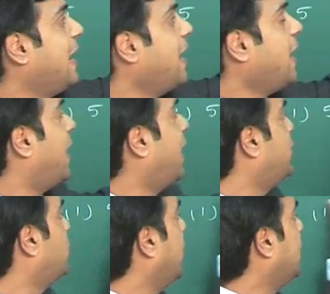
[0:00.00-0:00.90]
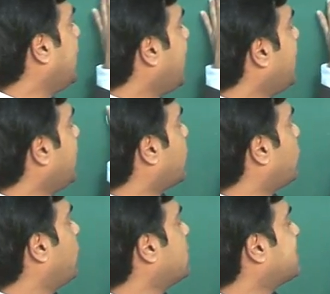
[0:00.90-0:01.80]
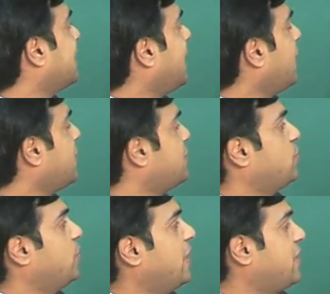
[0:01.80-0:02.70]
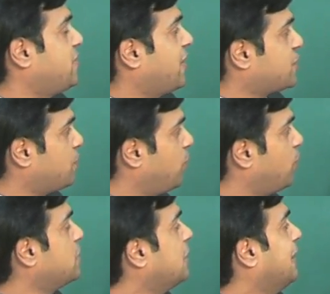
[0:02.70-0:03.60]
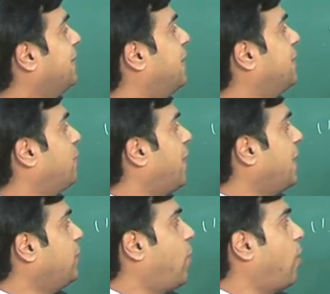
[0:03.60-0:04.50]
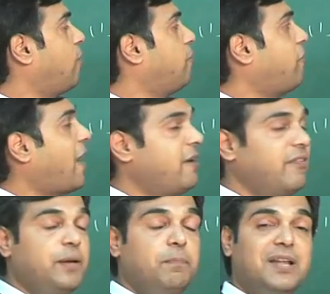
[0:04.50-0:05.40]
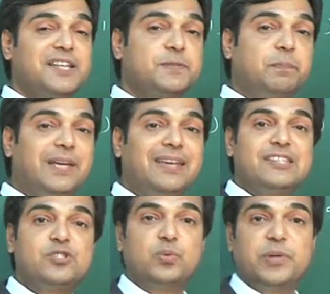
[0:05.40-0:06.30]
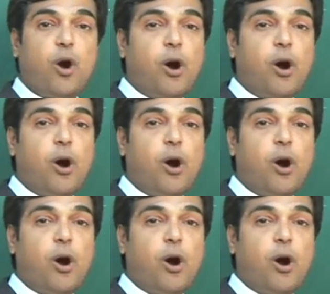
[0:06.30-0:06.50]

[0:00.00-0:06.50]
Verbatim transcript: A adjoint A equals A into A transpose then the value of 5A plus B is to be